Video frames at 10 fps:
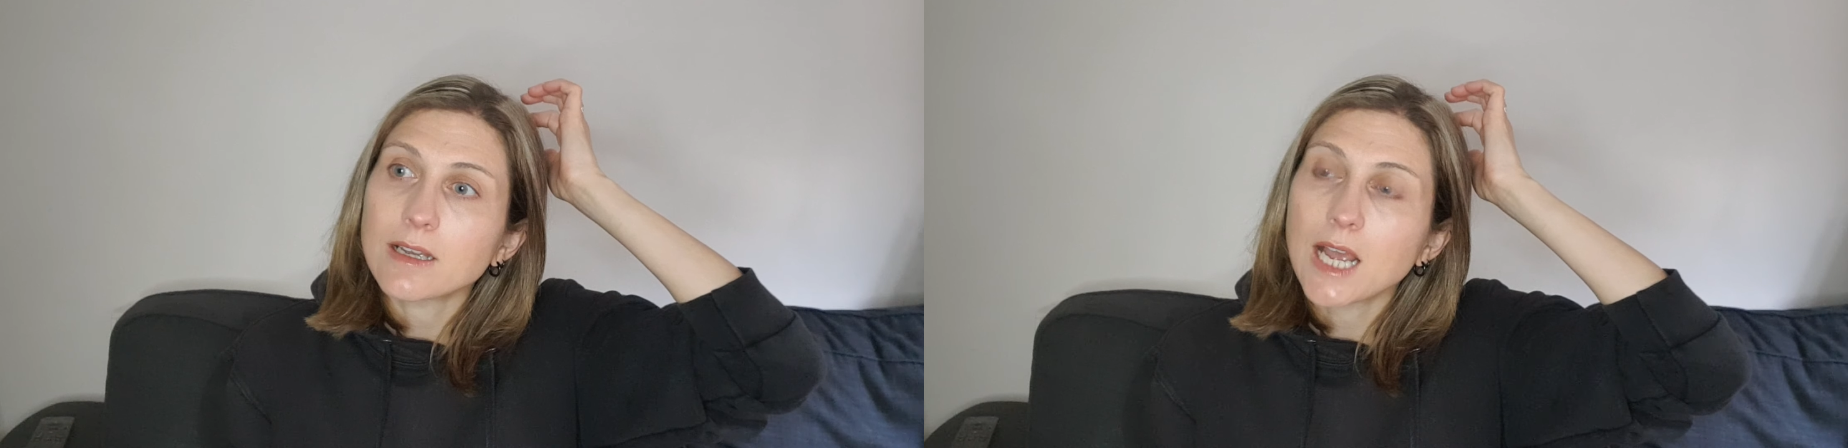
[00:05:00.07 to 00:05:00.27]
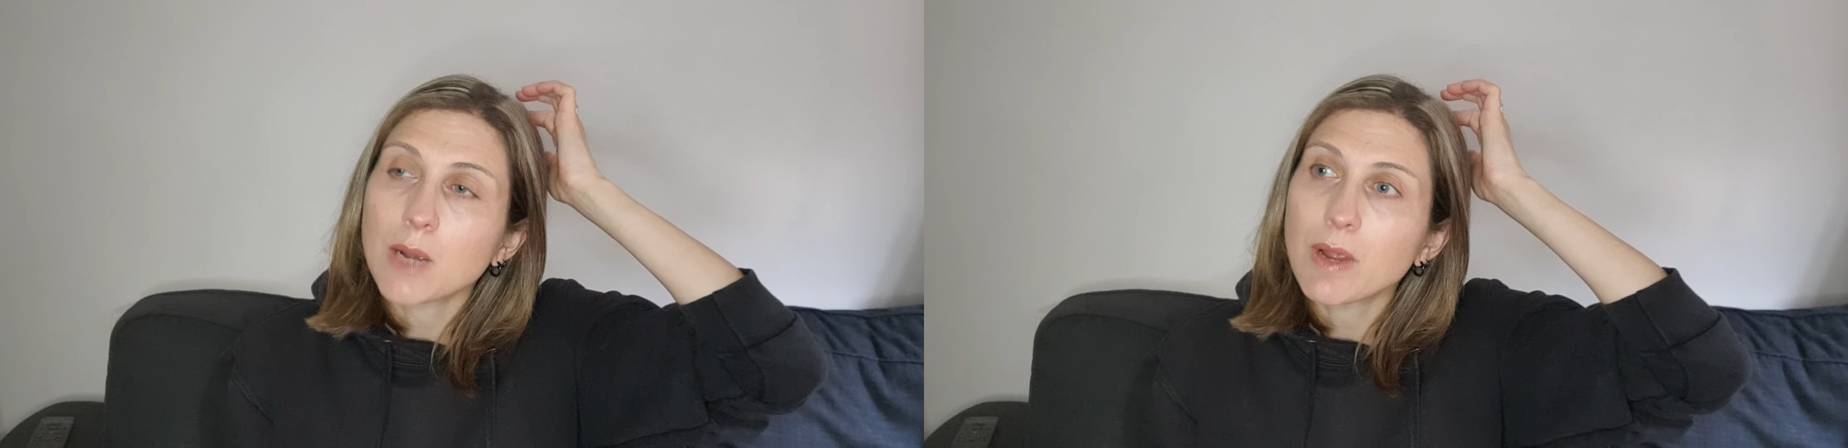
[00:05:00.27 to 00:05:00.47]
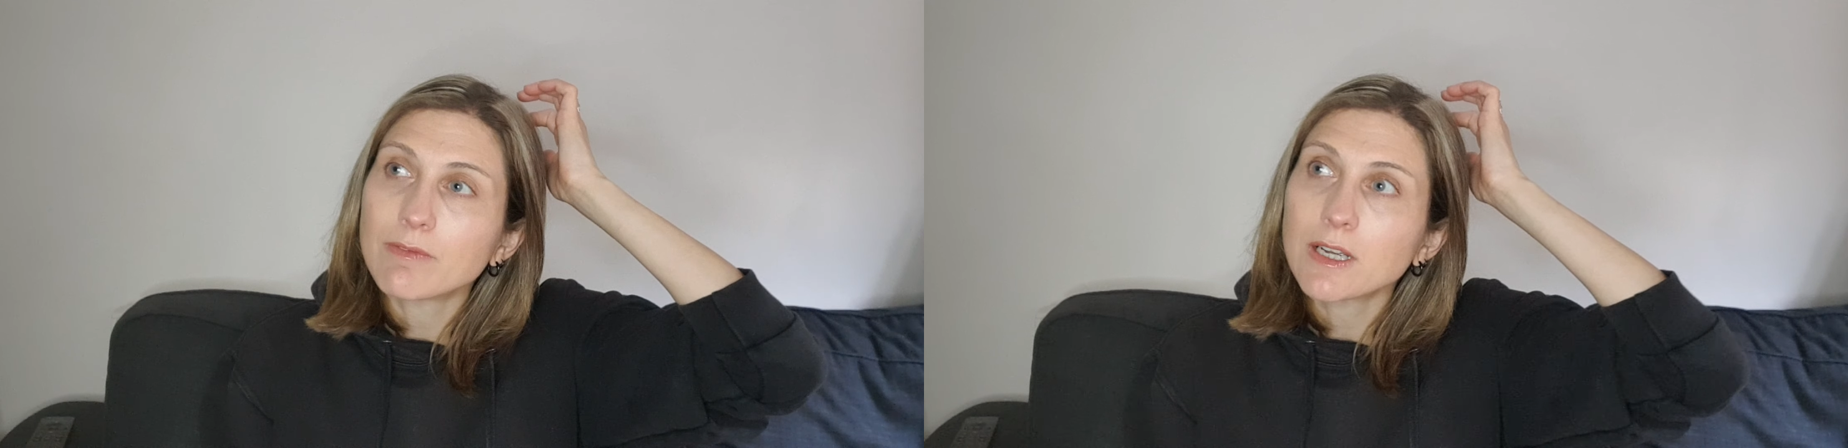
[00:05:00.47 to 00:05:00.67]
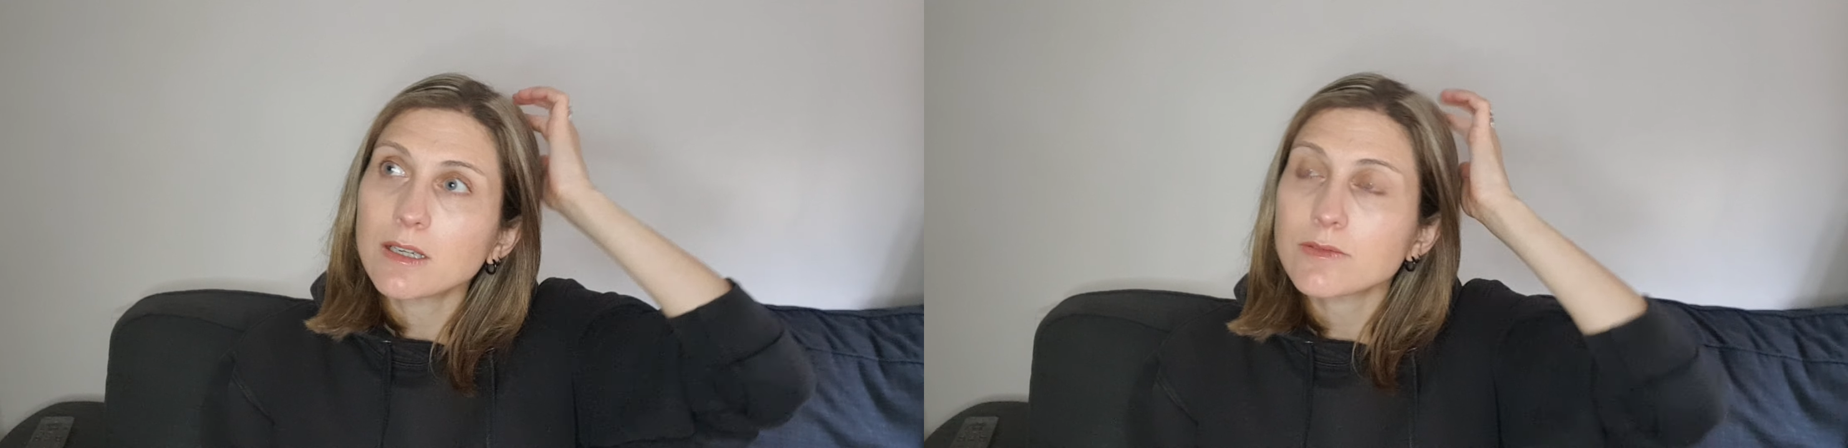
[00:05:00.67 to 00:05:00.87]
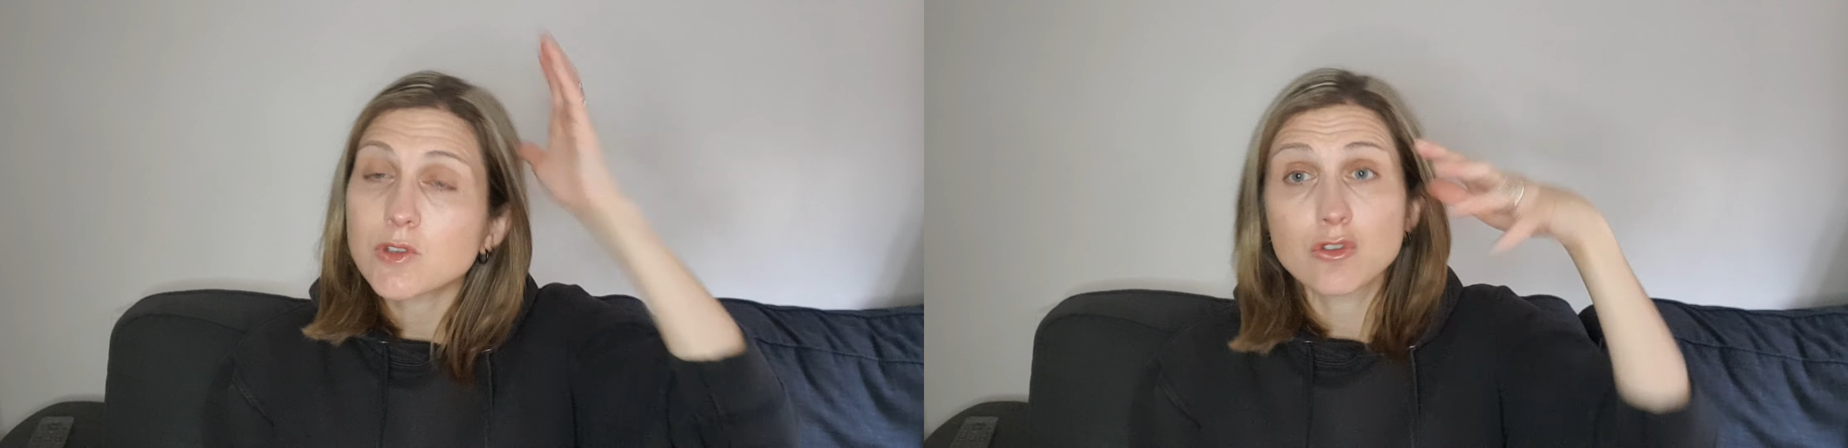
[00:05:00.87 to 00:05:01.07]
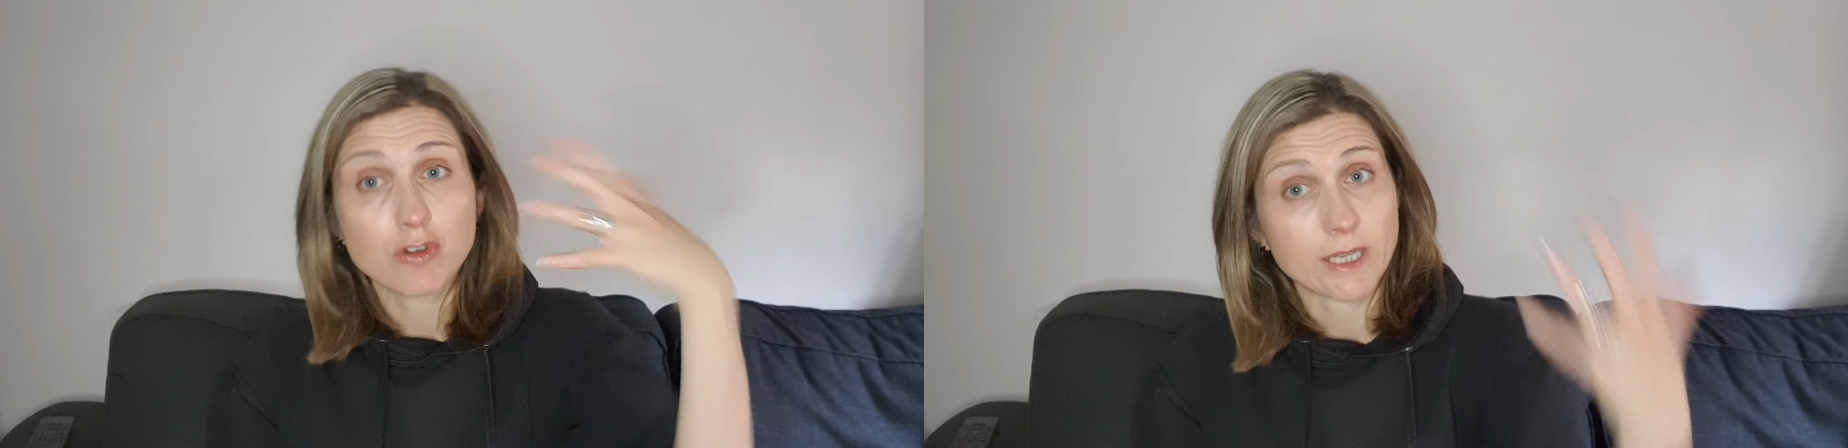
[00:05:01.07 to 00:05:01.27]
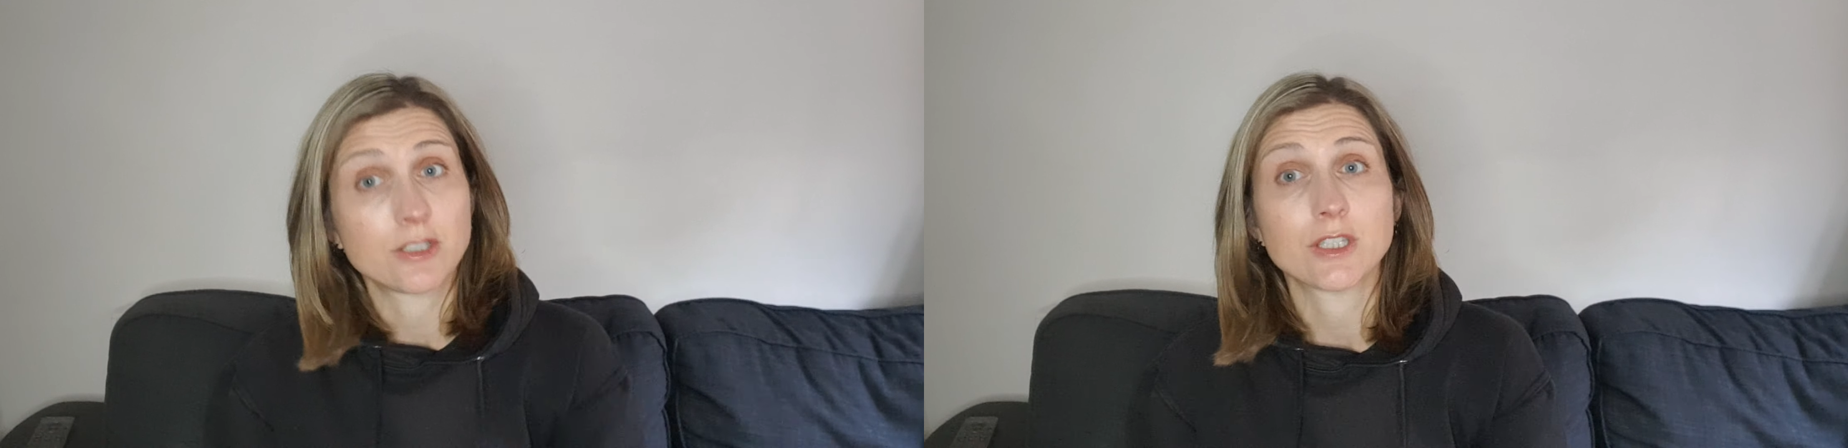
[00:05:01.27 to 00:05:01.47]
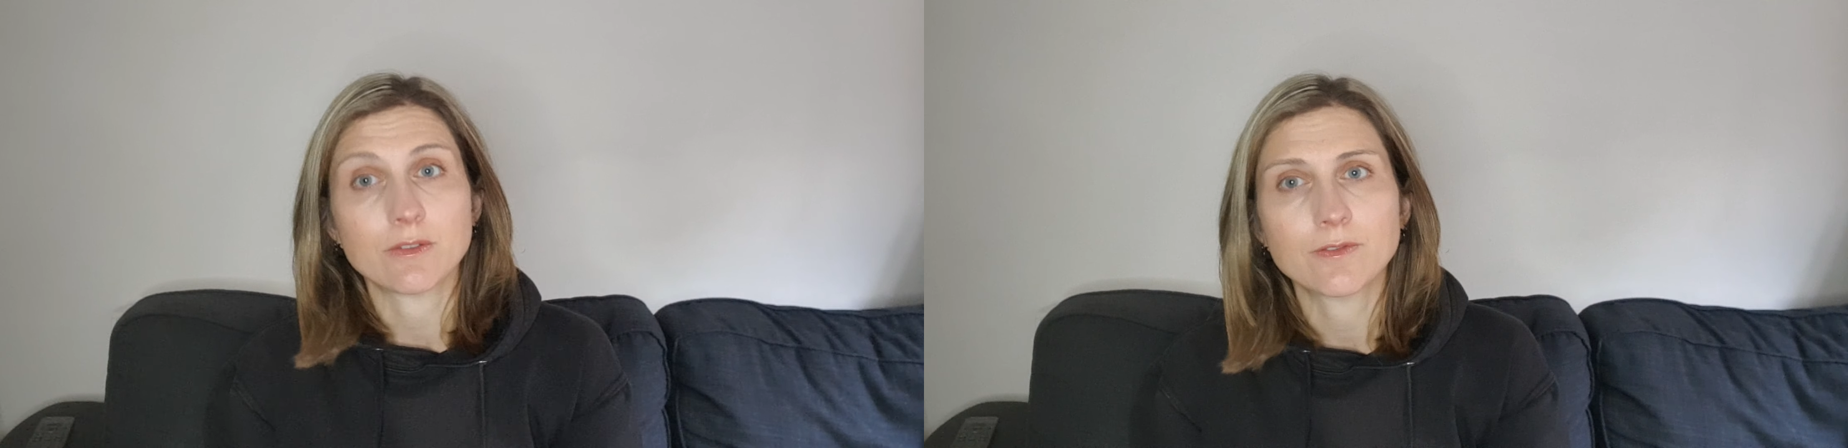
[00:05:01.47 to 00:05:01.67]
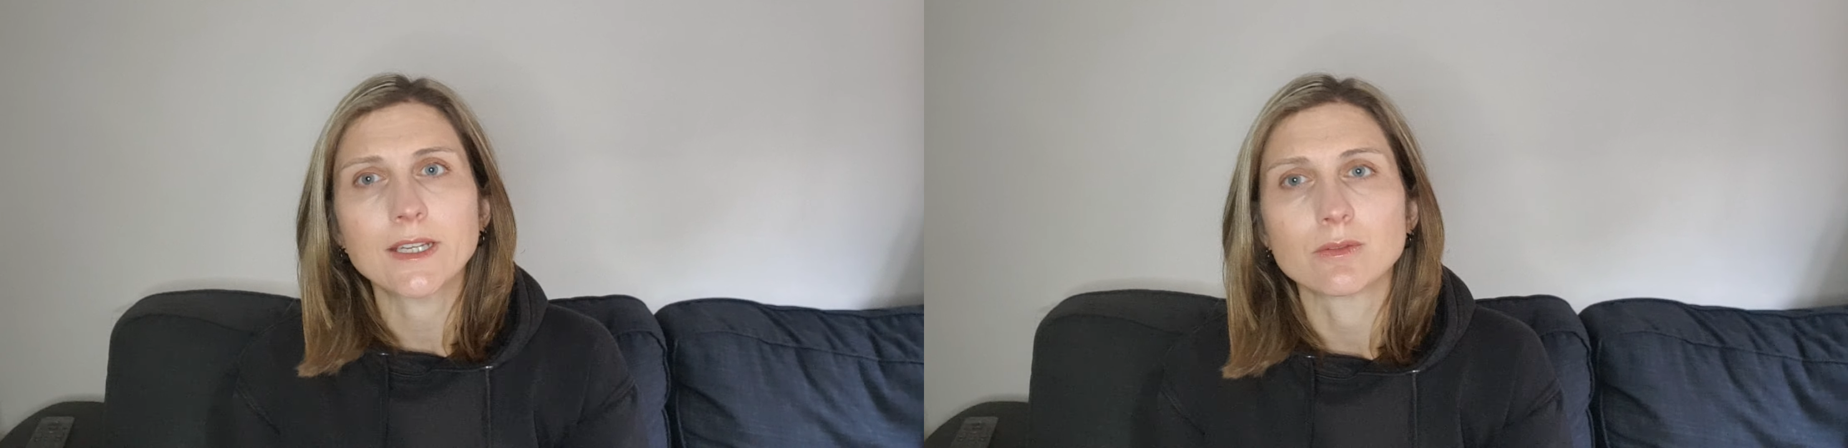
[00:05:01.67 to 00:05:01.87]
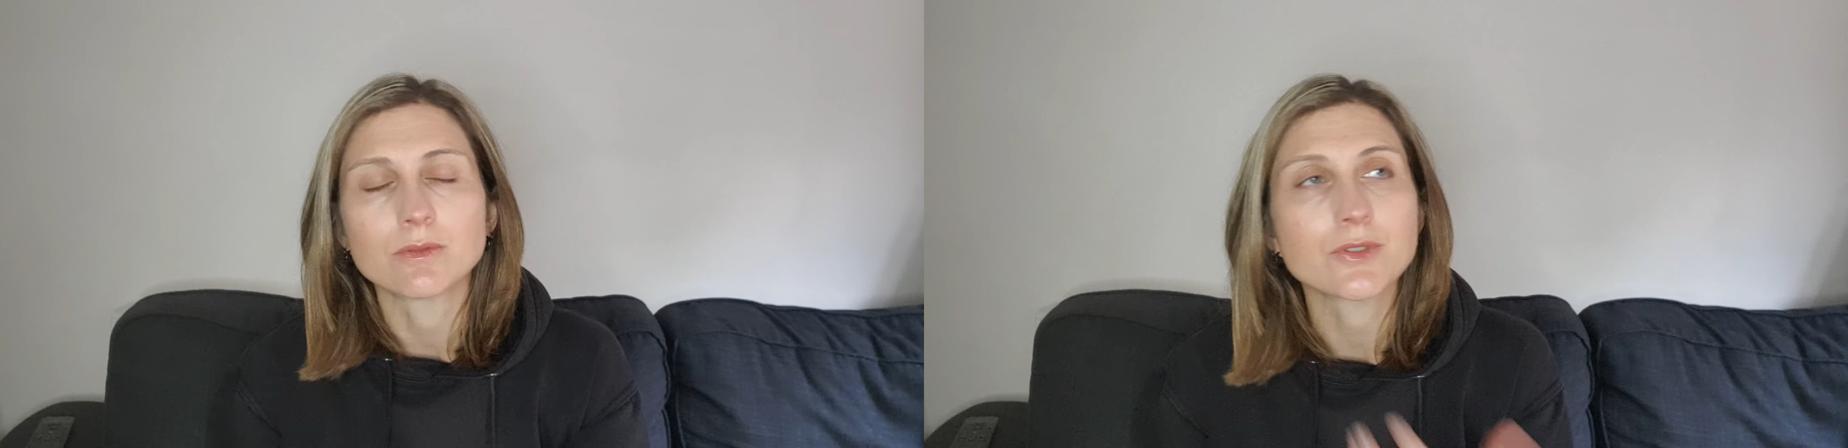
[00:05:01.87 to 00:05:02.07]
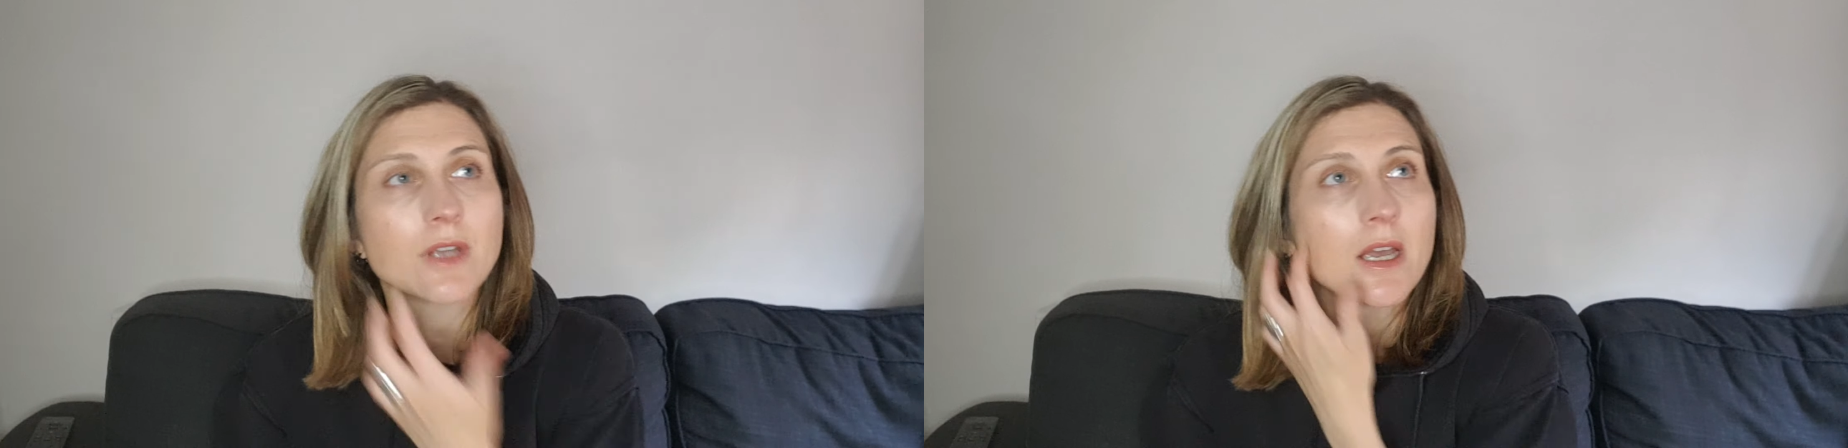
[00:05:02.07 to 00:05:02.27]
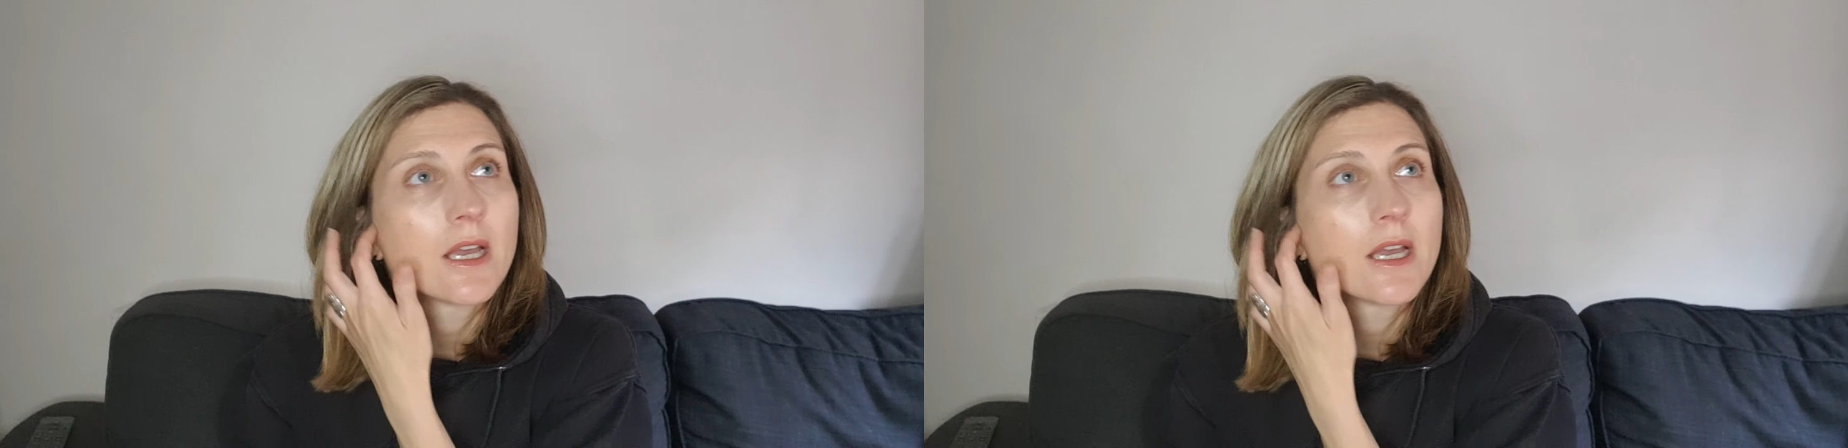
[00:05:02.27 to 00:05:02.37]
however strange it feels,